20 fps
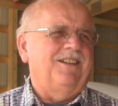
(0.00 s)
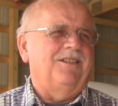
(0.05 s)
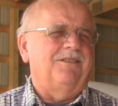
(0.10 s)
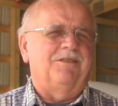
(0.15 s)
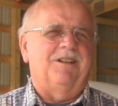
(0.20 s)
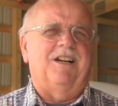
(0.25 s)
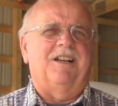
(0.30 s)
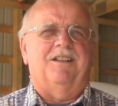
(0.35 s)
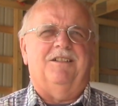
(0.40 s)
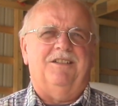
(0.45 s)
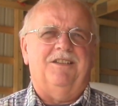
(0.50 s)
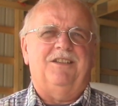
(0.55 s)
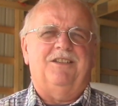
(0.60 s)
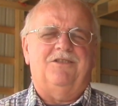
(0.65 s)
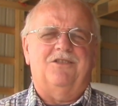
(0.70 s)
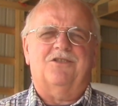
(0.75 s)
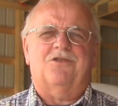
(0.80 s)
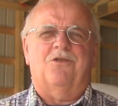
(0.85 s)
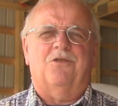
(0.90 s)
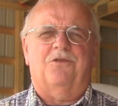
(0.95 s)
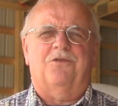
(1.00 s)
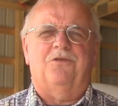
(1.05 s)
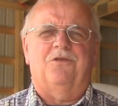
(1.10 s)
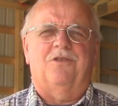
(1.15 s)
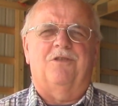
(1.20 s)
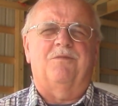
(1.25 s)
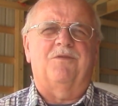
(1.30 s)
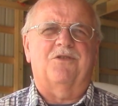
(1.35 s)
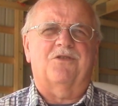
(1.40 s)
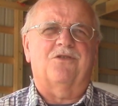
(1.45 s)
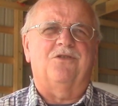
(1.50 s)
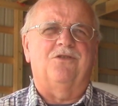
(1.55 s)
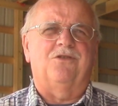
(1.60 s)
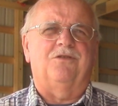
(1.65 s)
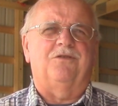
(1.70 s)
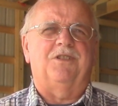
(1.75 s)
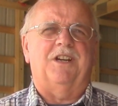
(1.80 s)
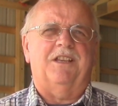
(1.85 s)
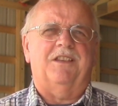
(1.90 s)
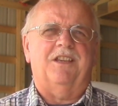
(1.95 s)
Well, you just go through them. There's a
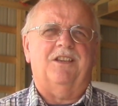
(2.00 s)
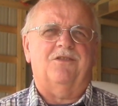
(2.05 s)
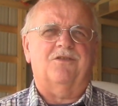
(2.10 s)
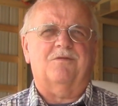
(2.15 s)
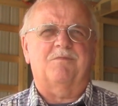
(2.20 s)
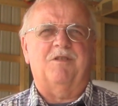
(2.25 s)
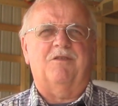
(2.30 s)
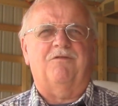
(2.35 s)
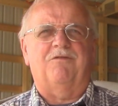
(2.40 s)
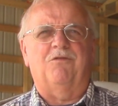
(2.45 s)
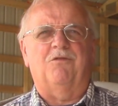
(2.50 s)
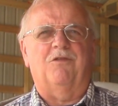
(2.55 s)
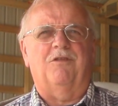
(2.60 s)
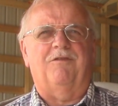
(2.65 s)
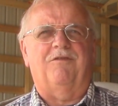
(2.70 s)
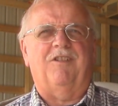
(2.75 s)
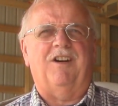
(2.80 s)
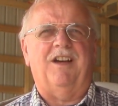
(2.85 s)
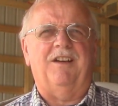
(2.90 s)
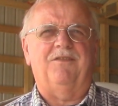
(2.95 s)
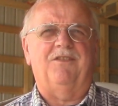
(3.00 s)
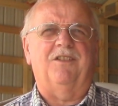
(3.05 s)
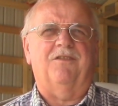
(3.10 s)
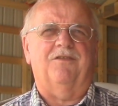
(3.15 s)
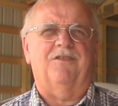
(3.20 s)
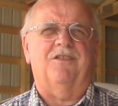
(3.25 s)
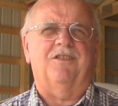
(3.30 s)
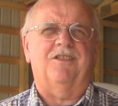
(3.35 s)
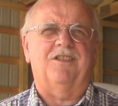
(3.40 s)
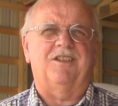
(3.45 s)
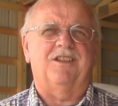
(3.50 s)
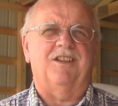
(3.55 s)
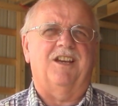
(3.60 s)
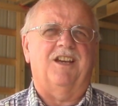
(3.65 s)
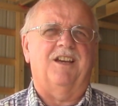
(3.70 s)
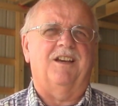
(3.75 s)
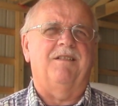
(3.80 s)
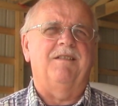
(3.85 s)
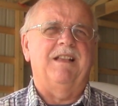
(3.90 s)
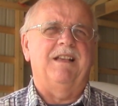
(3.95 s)
whole, I think there's about 4 or 5 different
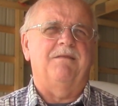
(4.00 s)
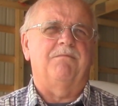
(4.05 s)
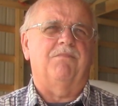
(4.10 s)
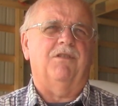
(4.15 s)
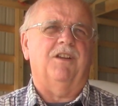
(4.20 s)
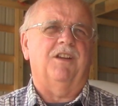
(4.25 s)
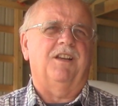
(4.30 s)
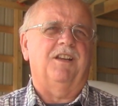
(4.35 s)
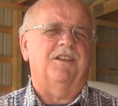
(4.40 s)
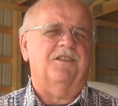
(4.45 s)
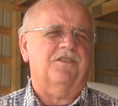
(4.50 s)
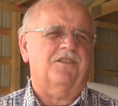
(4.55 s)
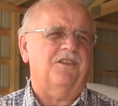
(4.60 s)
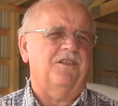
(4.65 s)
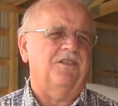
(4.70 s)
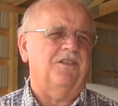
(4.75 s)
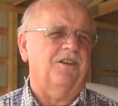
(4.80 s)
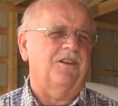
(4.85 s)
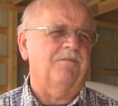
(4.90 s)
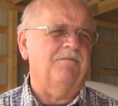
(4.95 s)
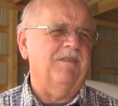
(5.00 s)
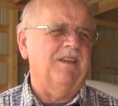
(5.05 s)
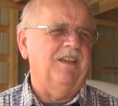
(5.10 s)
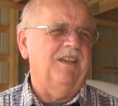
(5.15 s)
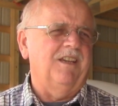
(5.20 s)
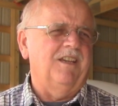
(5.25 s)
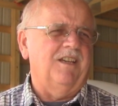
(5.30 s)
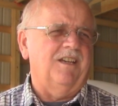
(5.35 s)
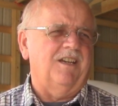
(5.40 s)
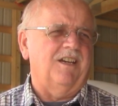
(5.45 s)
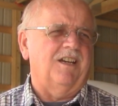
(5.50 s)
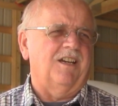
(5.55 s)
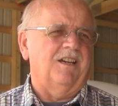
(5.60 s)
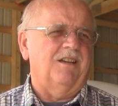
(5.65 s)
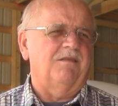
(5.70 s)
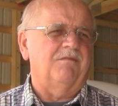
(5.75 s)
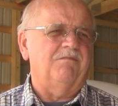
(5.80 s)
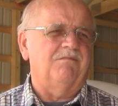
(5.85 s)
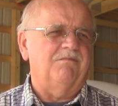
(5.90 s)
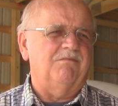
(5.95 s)
playlists in there.
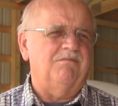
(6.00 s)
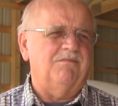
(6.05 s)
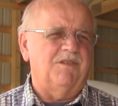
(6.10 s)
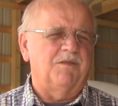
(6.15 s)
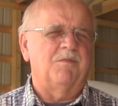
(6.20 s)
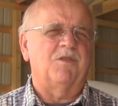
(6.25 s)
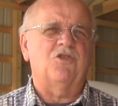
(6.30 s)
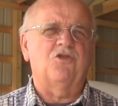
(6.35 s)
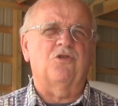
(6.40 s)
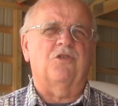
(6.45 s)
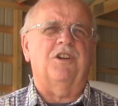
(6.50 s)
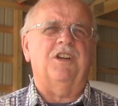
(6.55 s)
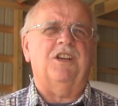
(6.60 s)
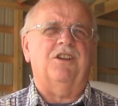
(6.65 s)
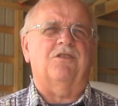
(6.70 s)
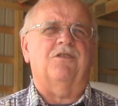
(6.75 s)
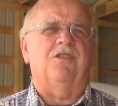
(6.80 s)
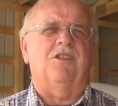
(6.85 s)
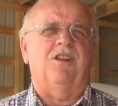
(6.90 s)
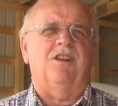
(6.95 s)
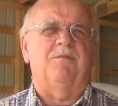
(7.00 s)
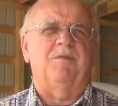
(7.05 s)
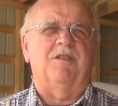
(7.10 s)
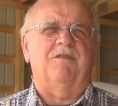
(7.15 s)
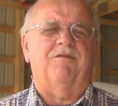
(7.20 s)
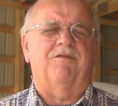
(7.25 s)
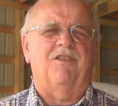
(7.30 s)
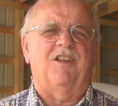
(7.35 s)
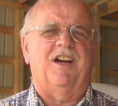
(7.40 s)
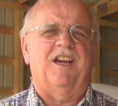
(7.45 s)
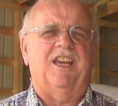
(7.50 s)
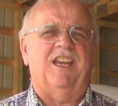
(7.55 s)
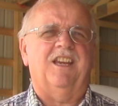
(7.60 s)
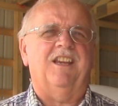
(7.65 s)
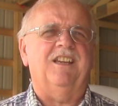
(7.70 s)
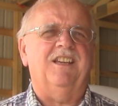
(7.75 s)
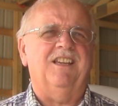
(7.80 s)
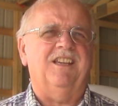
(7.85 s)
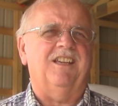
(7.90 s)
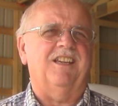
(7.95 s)
The majority are all about
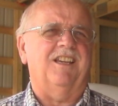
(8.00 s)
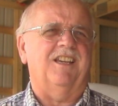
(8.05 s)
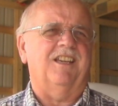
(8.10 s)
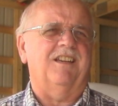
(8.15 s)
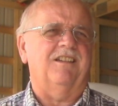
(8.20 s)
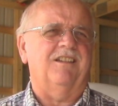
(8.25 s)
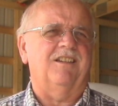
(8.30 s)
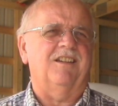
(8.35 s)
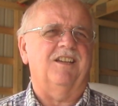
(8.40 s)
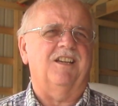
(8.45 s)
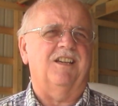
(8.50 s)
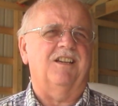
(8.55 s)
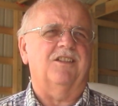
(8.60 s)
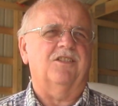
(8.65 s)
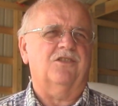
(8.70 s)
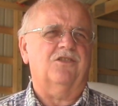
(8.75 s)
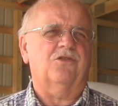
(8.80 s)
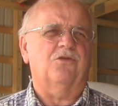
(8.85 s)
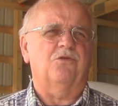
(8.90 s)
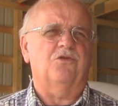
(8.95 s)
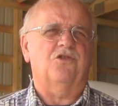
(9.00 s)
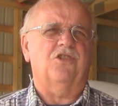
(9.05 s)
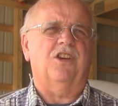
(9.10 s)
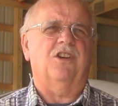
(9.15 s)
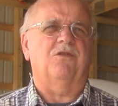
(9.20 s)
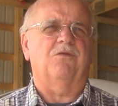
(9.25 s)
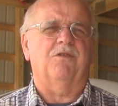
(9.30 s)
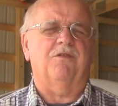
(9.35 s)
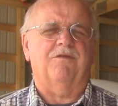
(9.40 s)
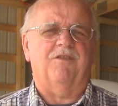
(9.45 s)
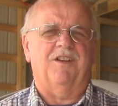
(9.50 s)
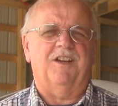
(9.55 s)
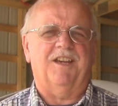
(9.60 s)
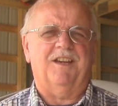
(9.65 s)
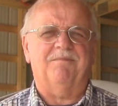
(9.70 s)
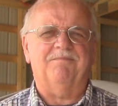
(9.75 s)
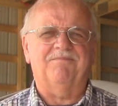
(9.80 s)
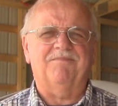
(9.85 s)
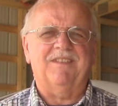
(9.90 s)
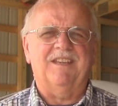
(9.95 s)
flying and associated with
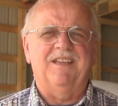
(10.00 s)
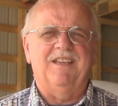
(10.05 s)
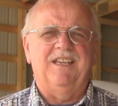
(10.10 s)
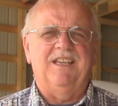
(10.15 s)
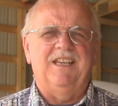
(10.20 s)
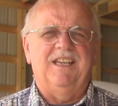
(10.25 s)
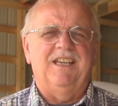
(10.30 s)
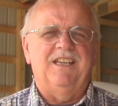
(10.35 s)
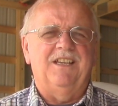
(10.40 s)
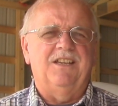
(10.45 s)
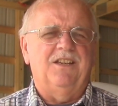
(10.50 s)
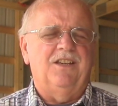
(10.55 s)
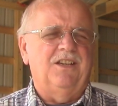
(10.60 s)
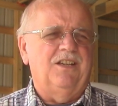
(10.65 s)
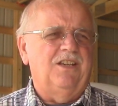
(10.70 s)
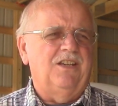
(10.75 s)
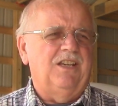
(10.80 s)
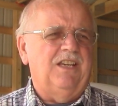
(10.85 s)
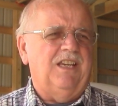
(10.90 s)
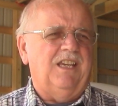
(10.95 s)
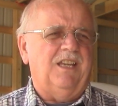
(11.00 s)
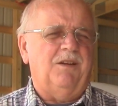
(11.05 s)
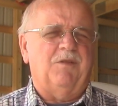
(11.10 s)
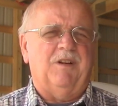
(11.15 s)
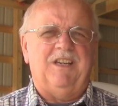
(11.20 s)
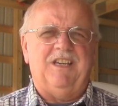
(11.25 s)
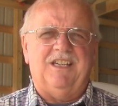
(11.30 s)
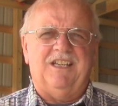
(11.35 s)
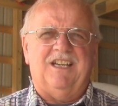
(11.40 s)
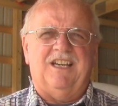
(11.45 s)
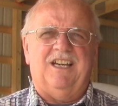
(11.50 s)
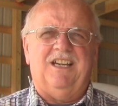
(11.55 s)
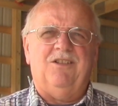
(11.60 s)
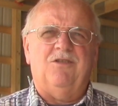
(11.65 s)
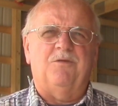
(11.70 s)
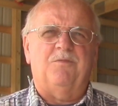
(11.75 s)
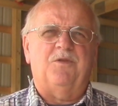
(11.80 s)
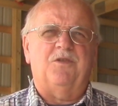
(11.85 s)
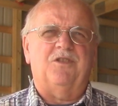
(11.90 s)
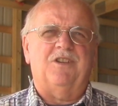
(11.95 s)
flying. Anyway,
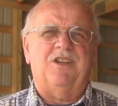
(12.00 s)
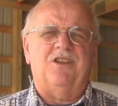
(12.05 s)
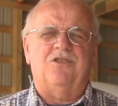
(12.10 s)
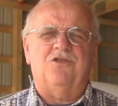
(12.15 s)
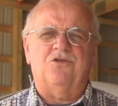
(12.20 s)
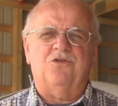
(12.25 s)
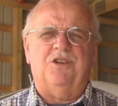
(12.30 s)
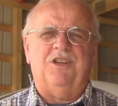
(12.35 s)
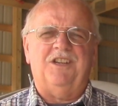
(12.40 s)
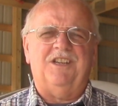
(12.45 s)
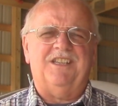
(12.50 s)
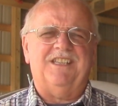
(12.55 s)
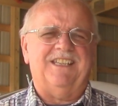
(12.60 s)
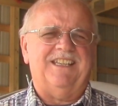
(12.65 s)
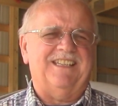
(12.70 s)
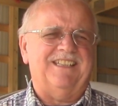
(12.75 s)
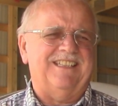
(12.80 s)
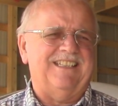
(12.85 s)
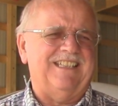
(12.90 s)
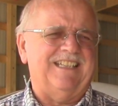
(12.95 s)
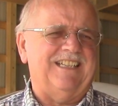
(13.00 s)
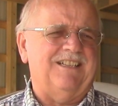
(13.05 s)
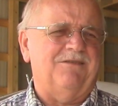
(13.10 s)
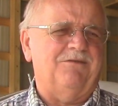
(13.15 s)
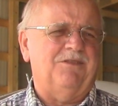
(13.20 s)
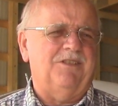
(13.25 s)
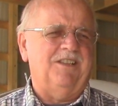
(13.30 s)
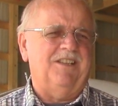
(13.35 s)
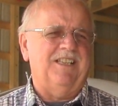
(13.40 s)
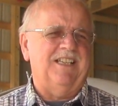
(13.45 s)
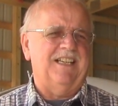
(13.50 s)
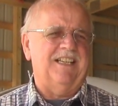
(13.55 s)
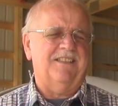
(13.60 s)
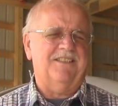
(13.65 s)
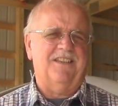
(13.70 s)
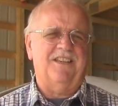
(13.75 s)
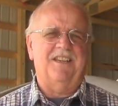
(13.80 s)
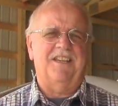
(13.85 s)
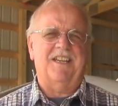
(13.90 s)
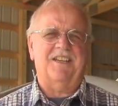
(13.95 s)
hope you enjoyed it, and we'll
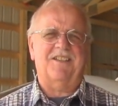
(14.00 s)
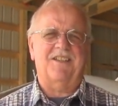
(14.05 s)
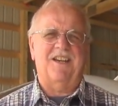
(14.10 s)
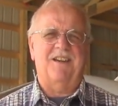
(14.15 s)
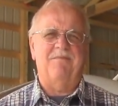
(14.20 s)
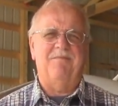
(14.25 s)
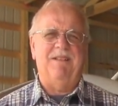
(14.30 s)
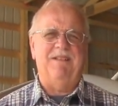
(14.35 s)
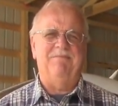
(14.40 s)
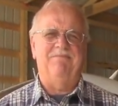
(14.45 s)
see you next time.